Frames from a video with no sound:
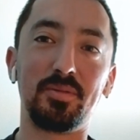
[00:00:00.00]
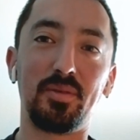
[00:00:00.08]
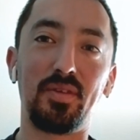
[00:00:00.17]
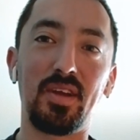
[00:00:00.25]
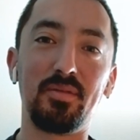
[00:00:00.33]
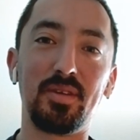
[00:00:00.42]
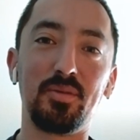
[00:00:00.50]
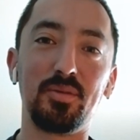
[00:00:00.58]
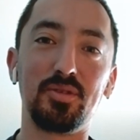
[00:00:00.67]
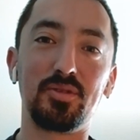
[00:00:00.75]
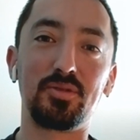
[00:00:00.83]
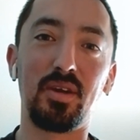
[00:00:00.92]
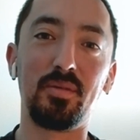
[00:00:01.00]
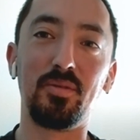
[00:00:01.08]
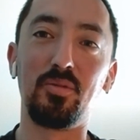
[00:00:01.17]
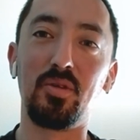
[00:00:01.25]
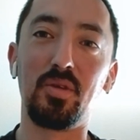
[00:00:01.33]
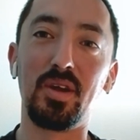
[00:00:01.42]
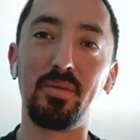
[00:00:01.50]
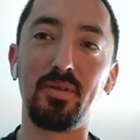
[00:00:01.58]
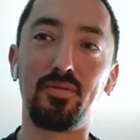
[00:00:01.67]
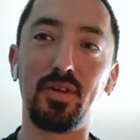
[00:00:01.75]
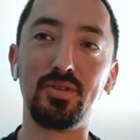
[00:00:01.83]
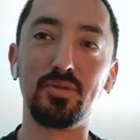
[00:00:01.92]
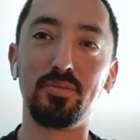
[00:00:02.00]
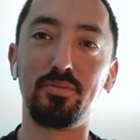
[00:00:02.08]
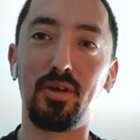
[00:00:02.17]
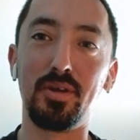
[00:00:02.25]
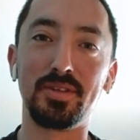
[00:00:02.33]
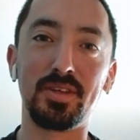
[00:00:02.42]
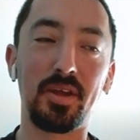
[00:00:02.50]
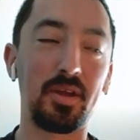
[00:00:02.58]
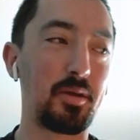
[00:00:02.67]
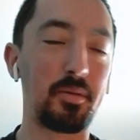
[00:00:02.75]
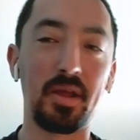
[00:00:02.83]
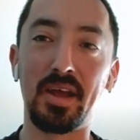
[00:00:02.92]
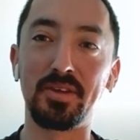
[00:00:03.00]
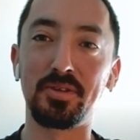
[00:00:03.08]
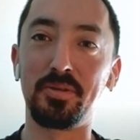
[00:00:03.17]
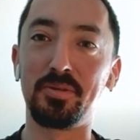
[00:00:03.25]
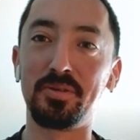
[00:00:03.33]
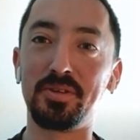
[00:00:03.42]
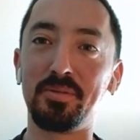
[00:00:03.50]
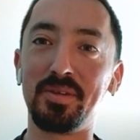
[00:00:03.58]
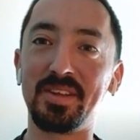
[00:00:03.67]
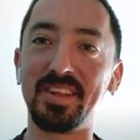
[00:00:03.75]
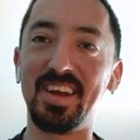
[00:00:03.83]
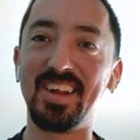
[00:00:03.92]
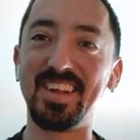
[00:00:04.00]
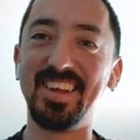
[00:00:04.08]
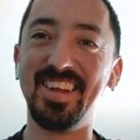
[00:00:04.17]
My family would describe me in one way. My friends would probably say I'm an asshole or something like that.